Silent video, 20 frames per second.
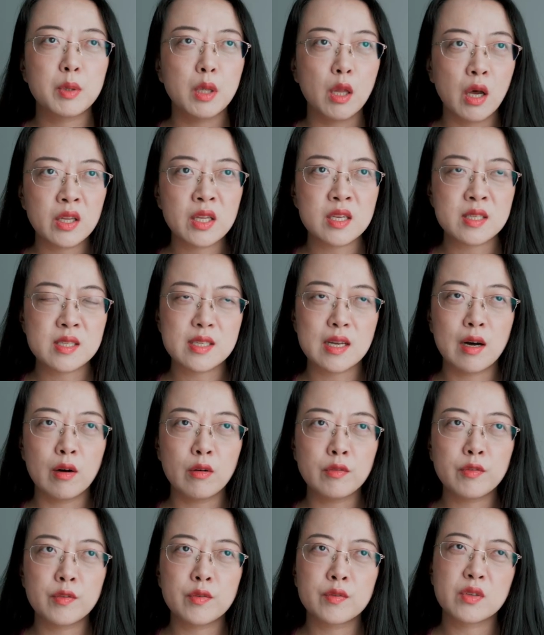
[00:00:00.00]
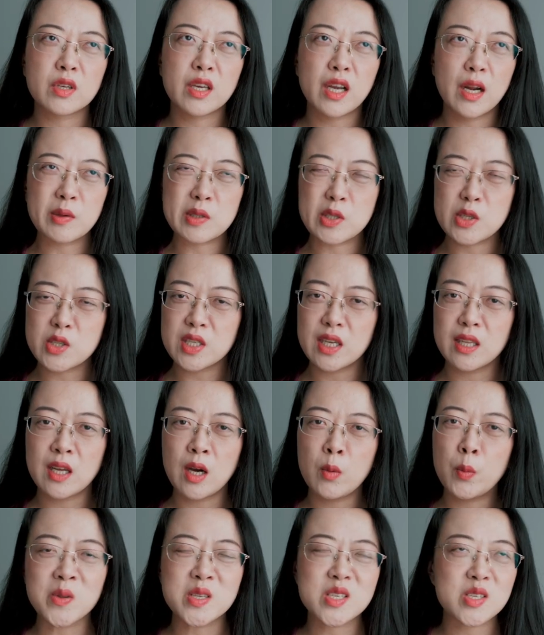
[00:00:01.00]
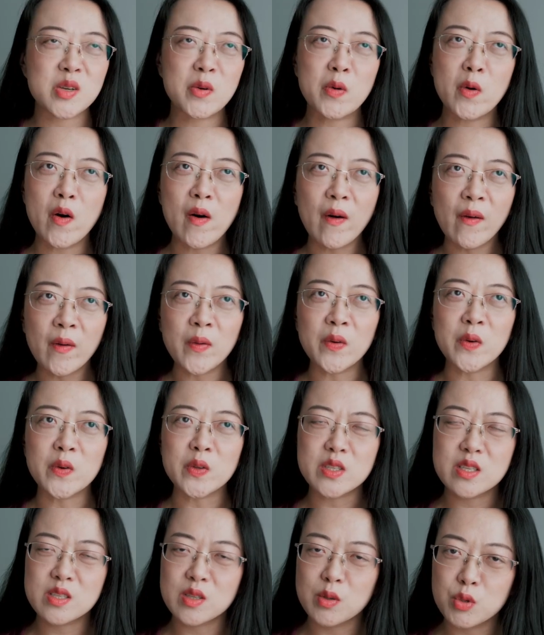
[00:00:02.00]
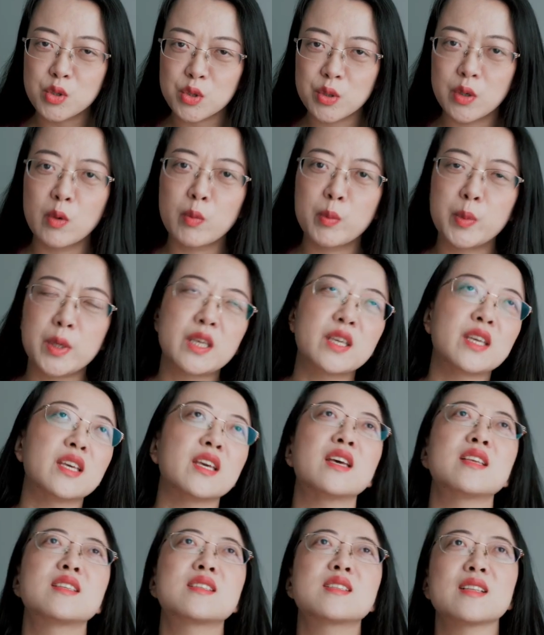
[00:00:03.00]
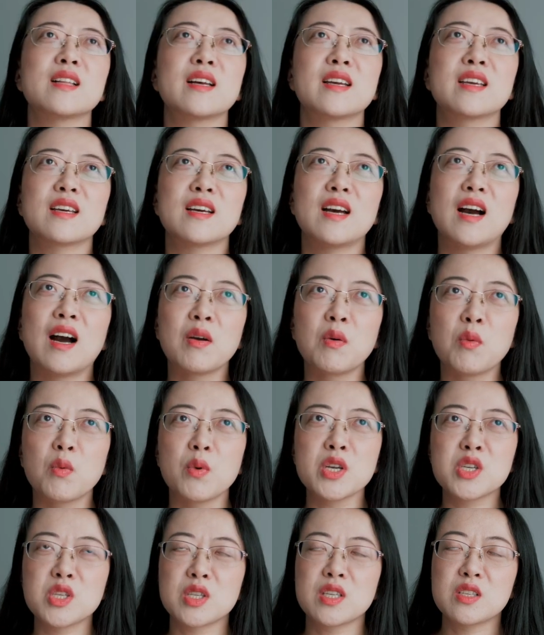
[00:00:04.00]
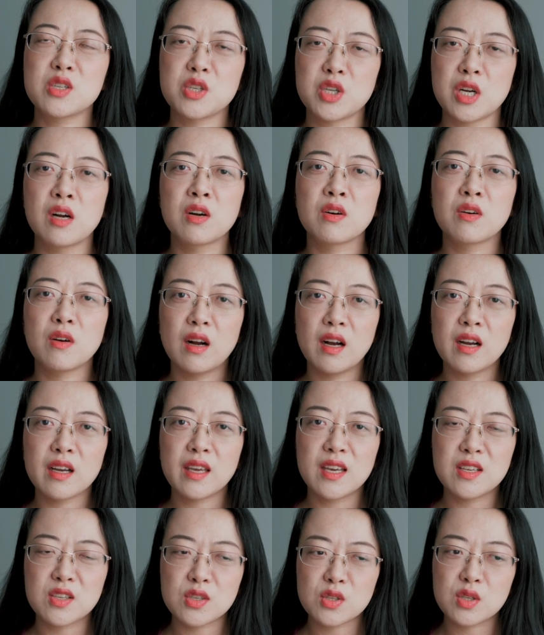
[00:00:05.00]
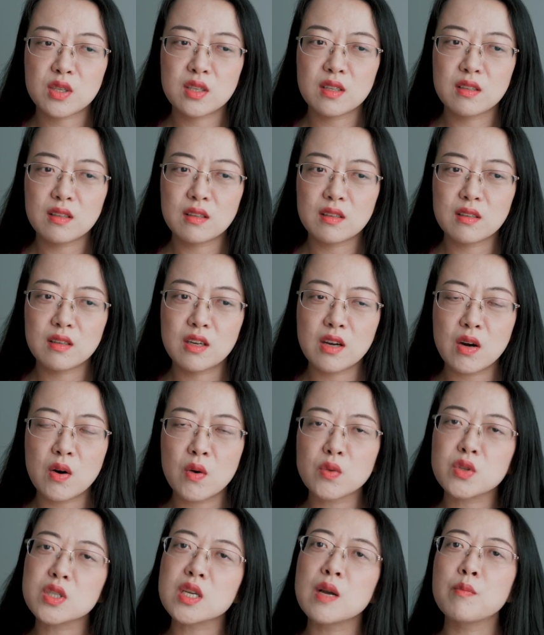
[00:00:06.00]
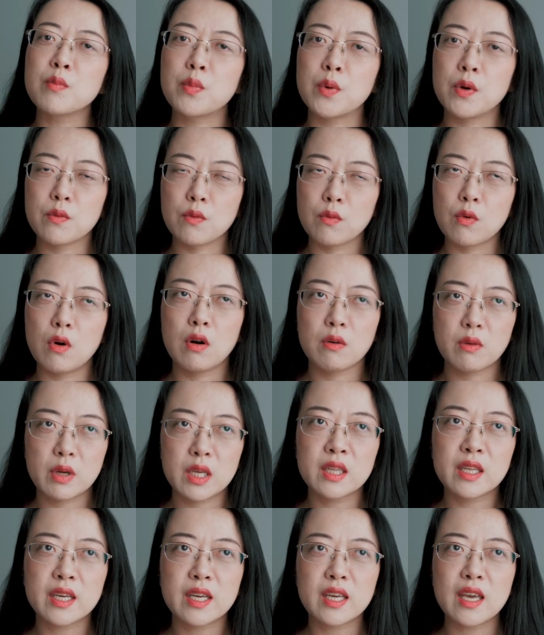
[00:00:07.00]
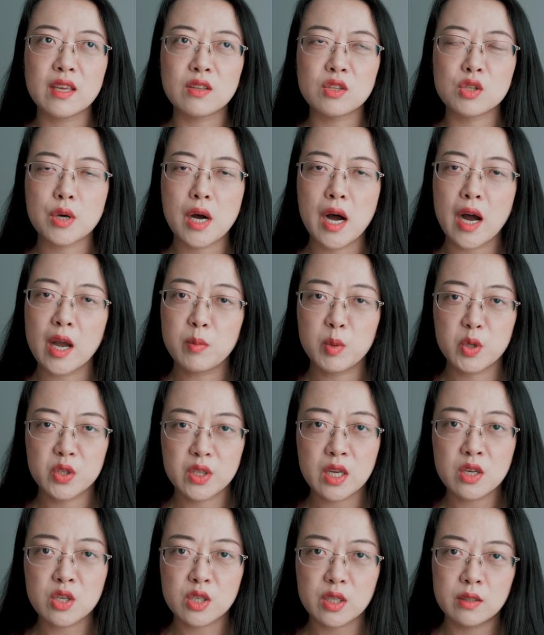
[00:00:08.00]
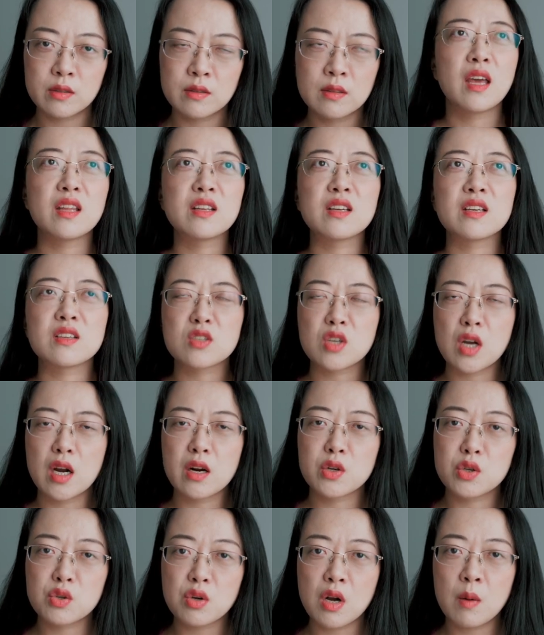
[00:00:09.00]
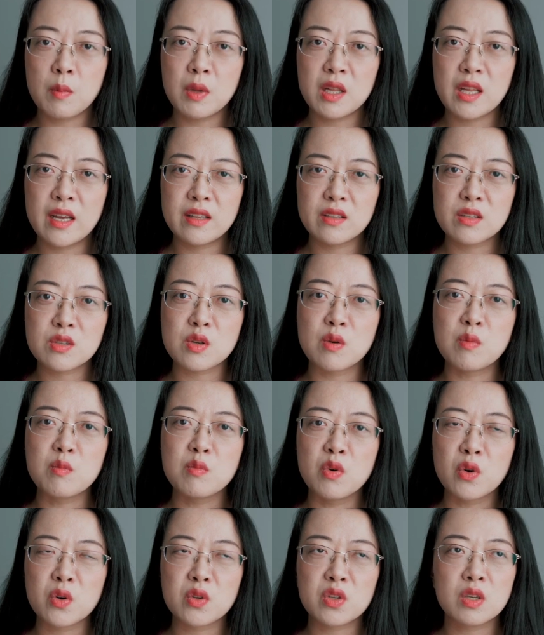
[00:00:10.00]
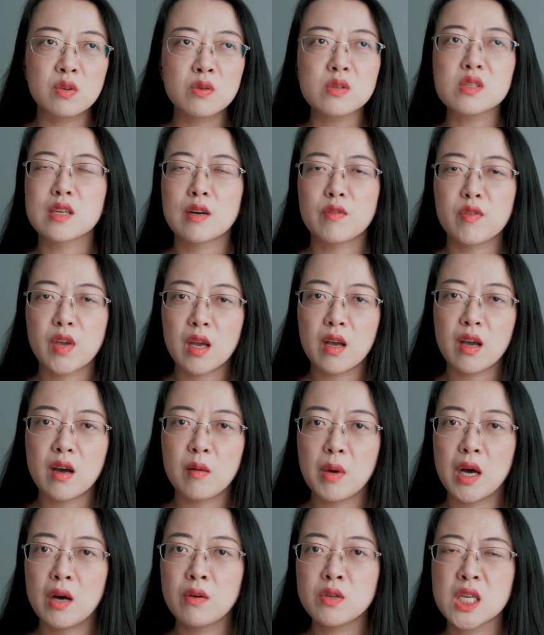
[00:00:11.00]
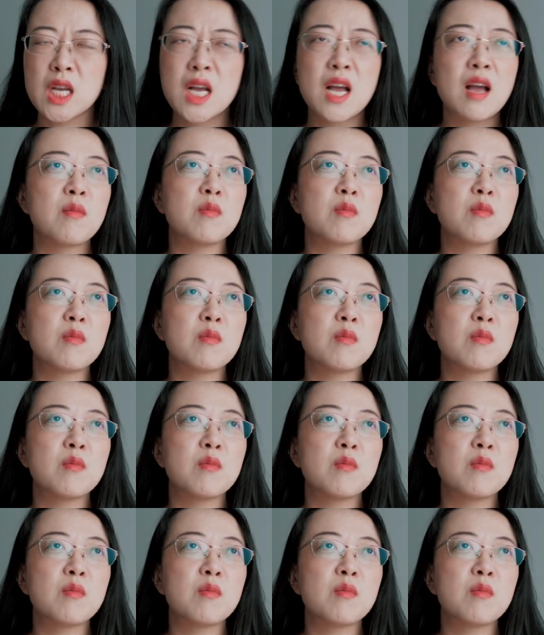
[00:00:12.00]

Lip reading: plot itself, character setup, so old, so tropey. It's like, I wish this genre can just go temporarily into hibernation in the entire drama land so more new stuff can come out.